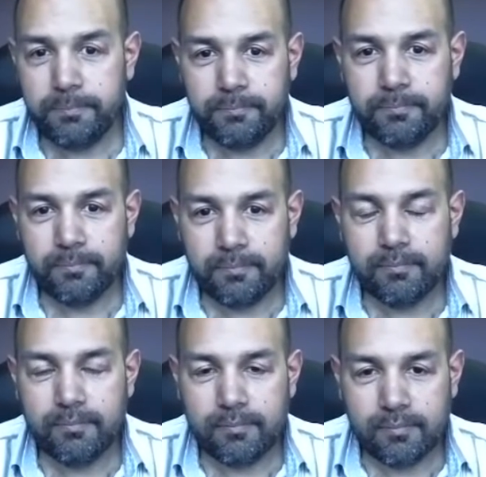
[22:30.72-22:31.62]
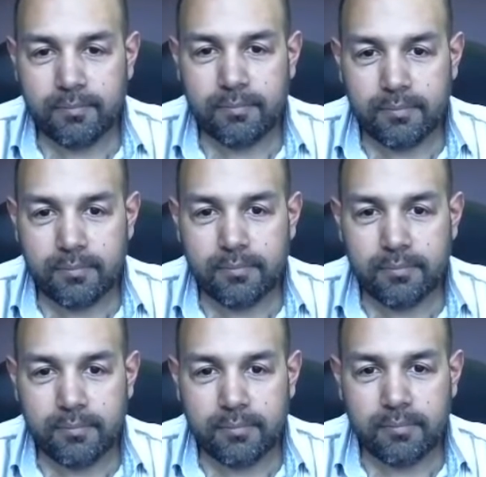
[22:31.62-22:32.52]

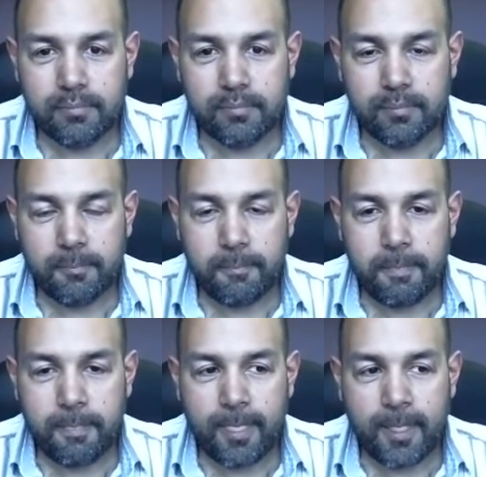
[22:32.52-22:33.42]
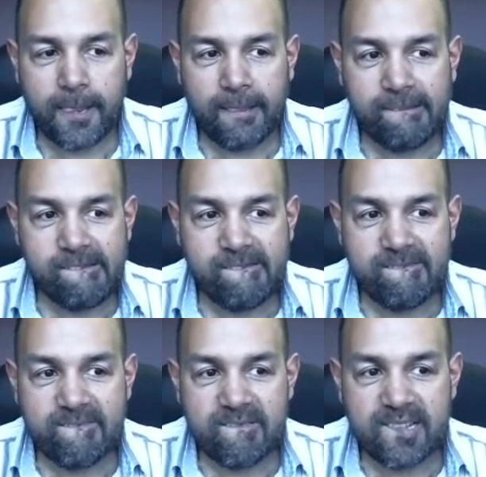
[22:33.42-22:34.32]

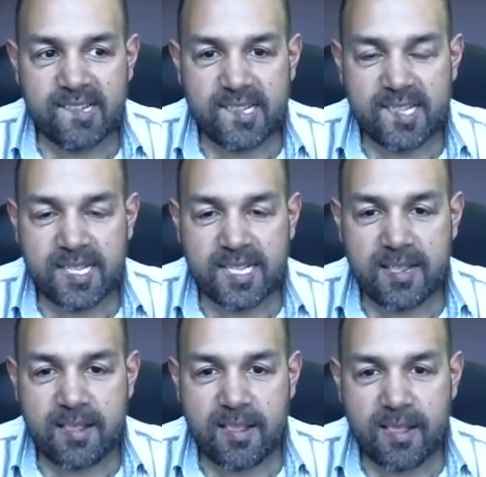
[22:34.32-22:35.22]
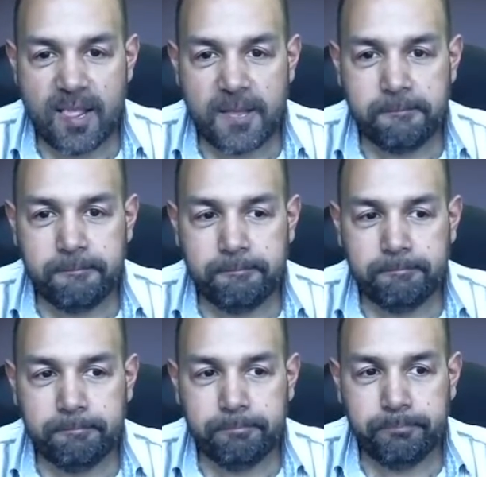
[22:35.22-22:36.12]

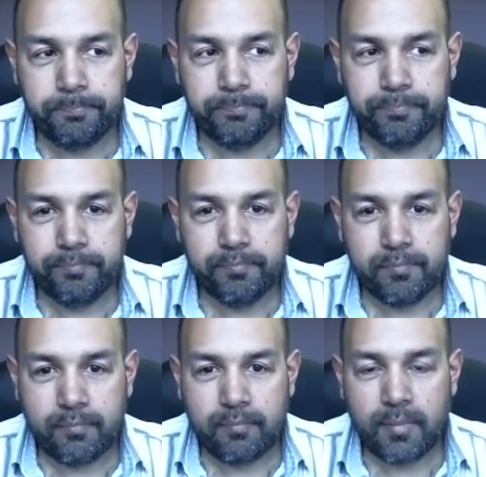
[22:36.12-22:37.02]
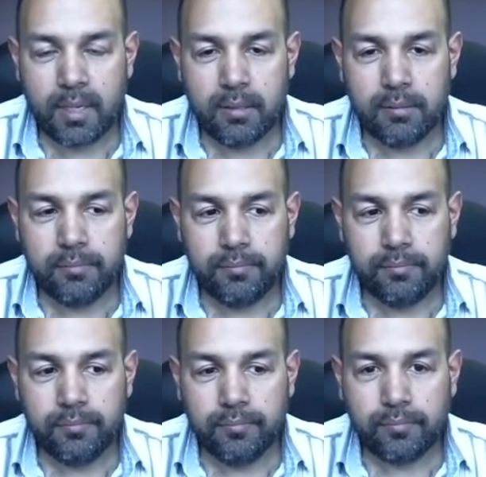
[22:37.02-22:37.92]

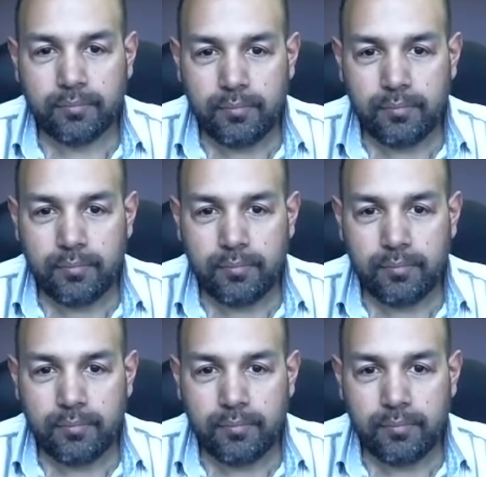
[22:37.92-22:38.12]
(silent)